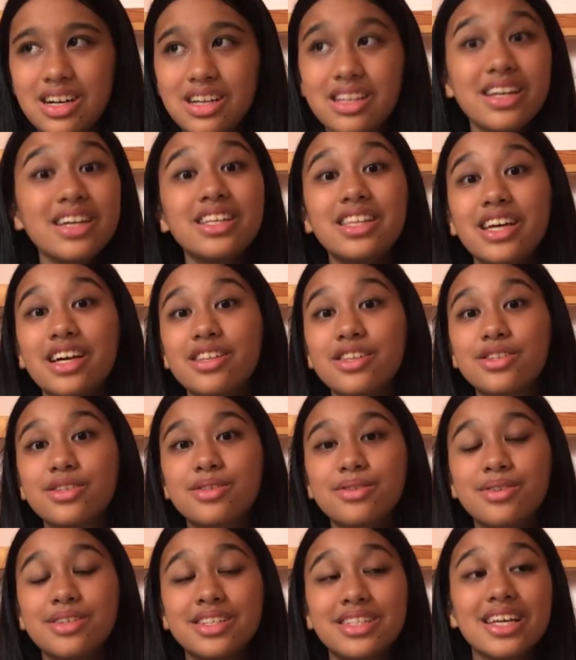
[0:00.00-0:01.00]
unlike the other
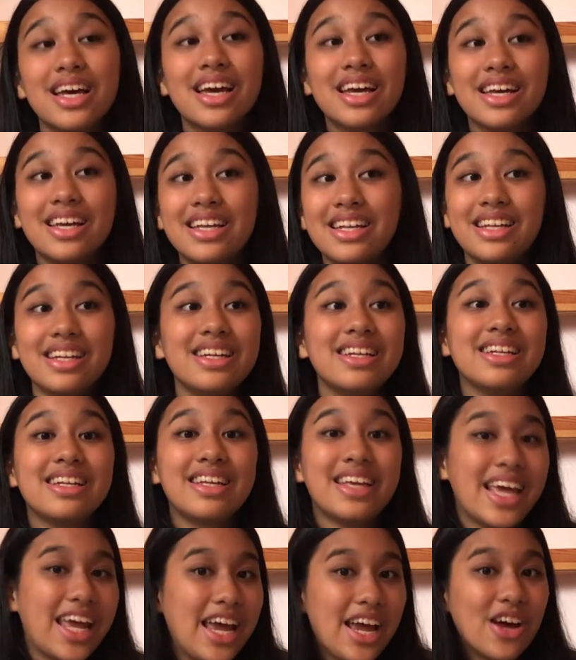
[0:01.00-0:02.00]
students, he
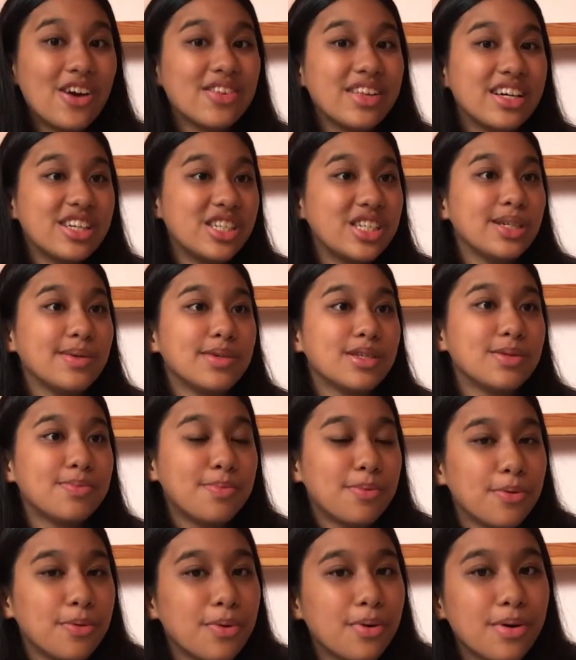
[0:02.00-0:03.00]
didn't care that she
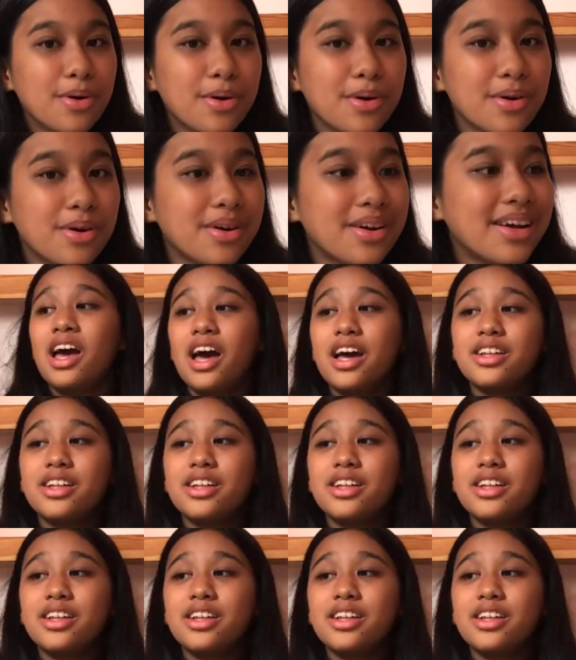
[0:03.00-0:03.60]
was poor.